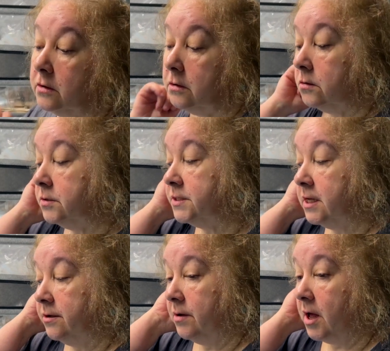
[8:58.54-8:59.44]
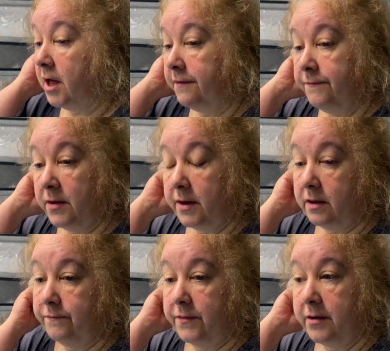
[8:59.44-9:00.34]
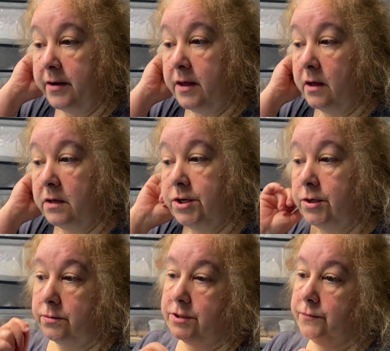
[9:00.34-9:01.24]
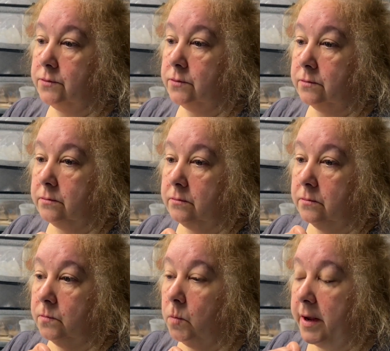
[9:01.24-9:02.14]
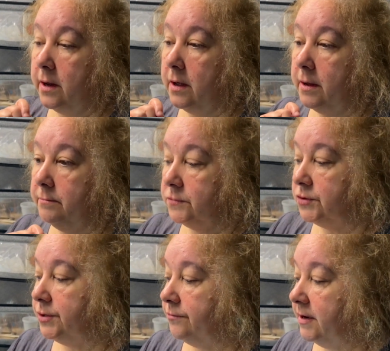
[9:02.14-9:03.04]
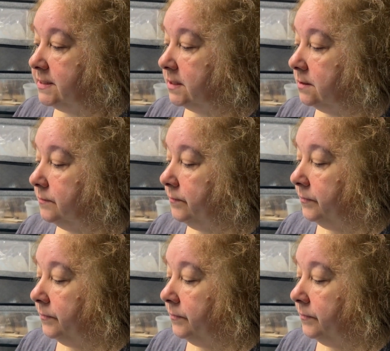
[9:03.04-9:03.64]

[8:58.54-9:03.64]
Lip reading: Also, I find it very useful when I'm doing resin.